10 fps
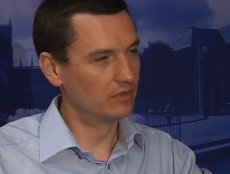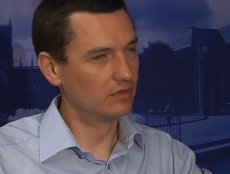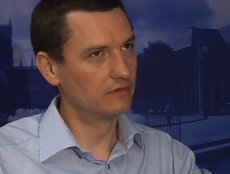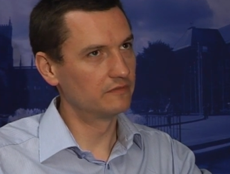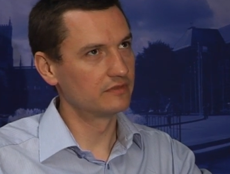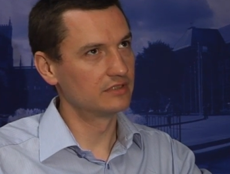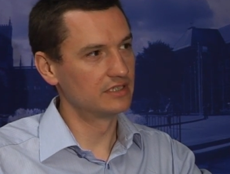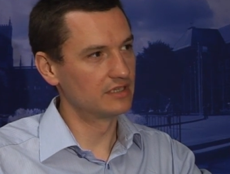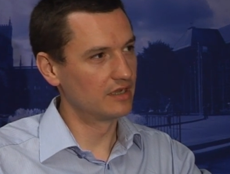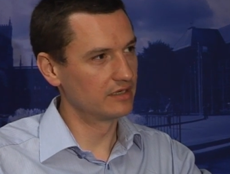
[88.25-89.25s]
of
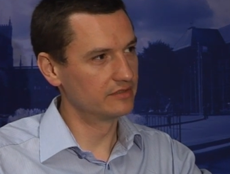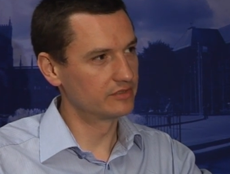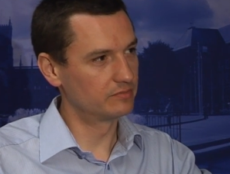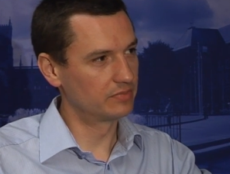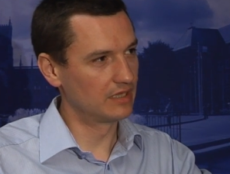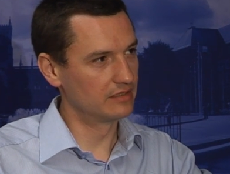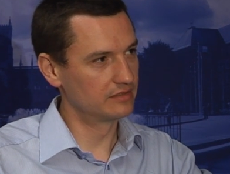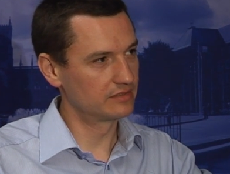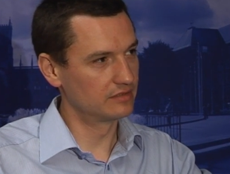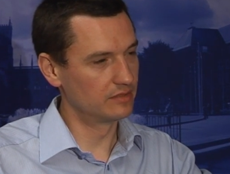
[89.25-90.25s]
designers,
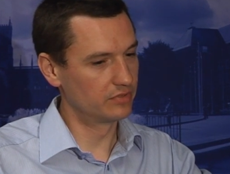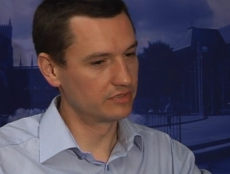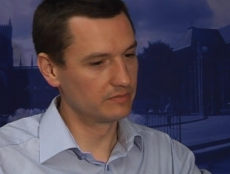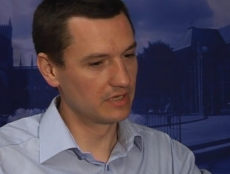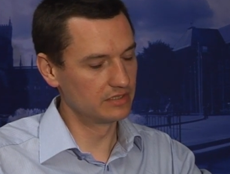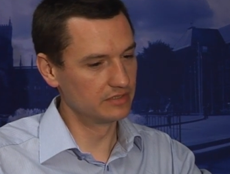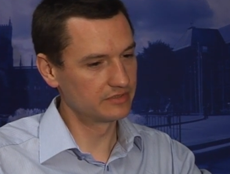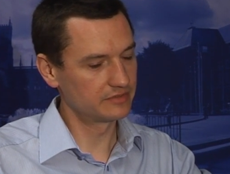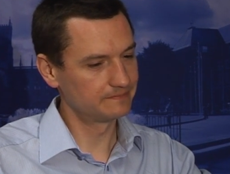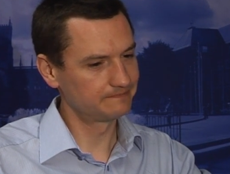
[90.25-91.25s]
planners and project managers.